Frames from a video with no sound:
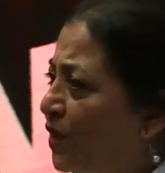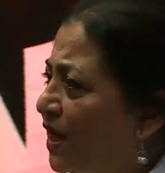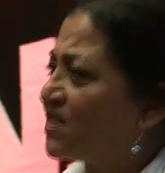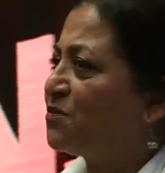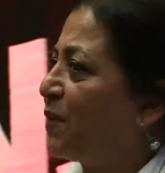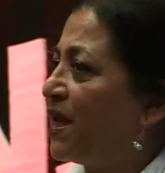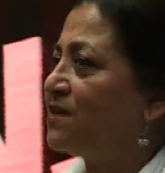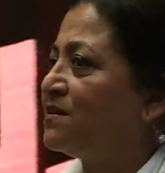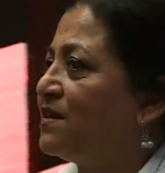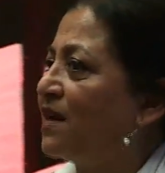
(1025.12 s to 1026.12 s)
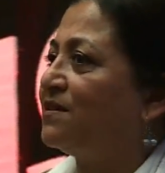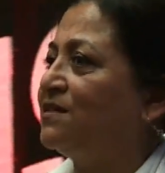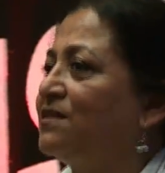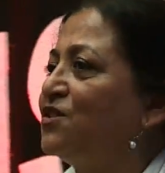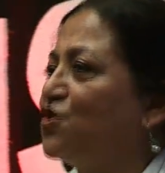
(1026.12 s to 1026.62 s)
unique space that
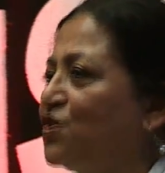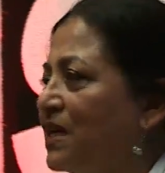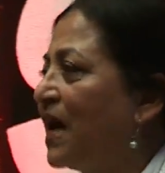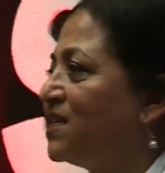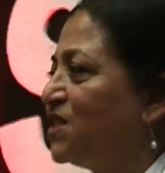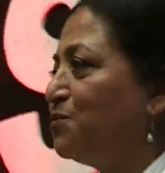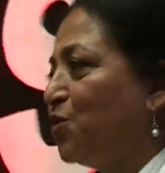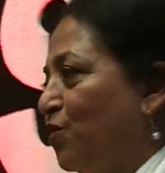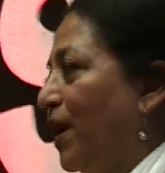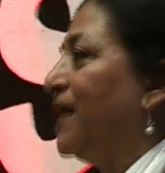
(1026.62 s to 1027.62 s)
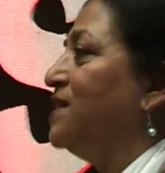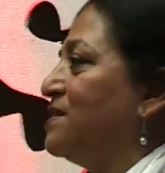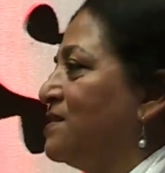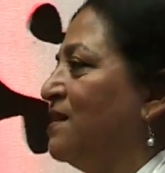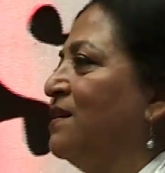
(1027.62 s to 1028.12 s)
Indian society
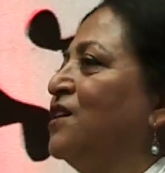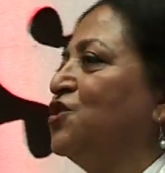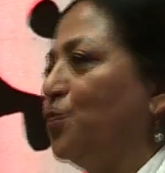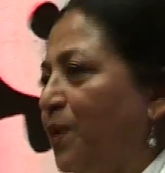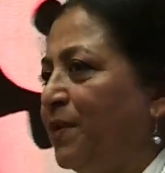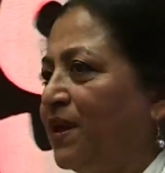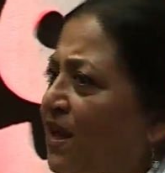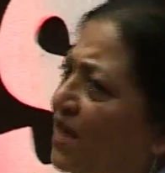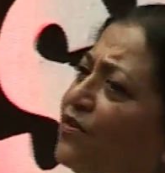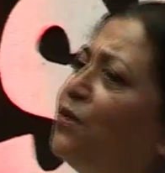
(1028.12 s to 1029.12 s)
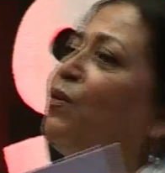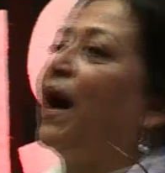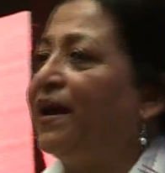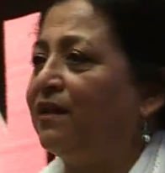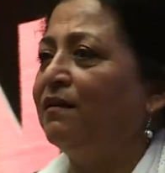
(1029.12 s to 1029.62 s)
provides to women, even
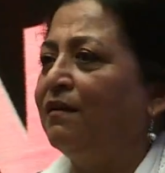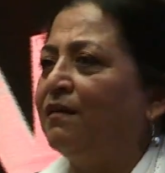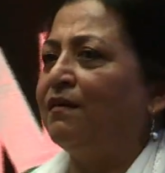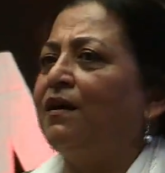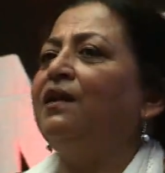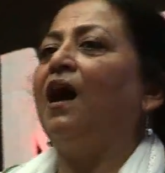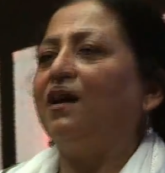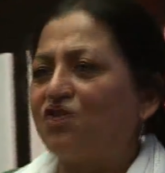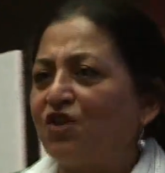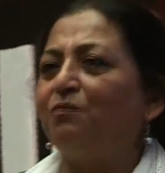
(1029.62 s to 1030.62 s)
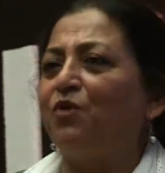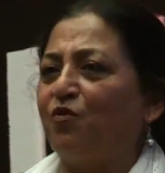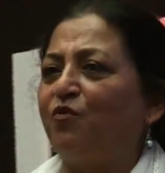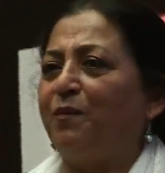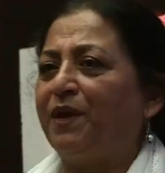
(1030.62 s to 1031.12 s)
while a large
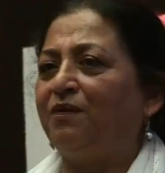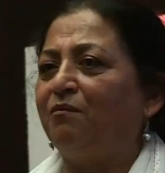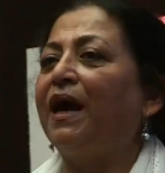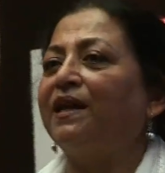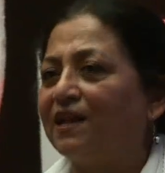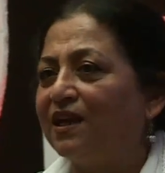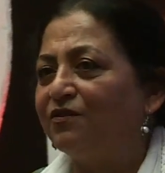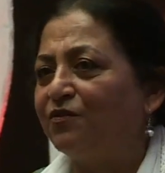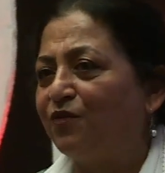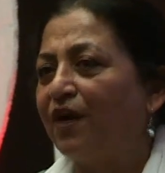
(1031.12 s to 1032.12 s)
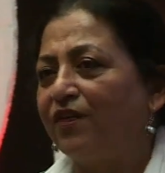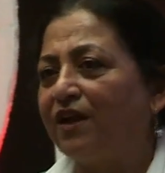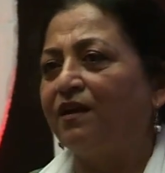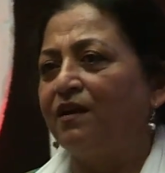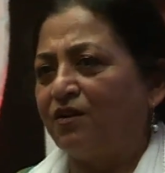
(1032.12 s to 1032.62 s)
number of women might live
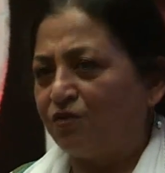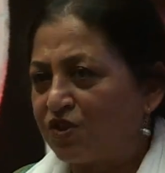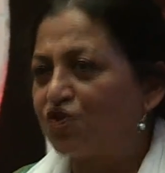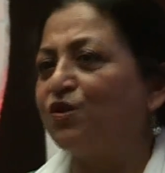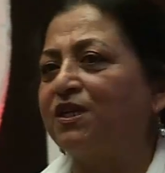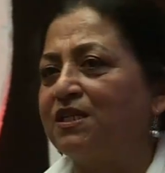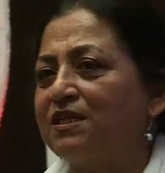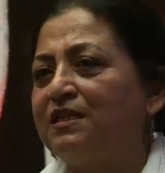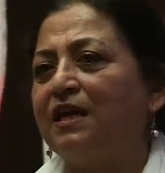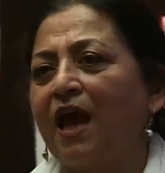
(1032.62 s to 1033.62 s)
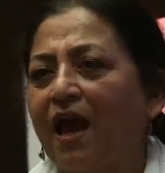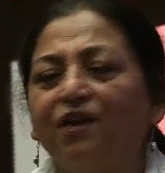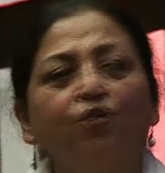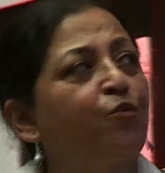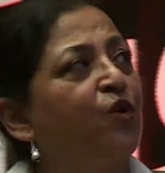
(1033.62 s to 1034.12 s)
very restricted
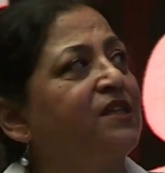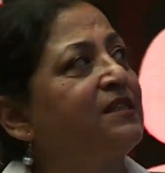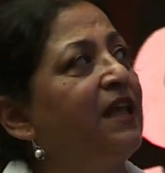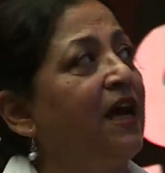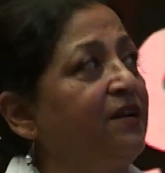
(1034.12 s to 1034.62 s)
and oppressed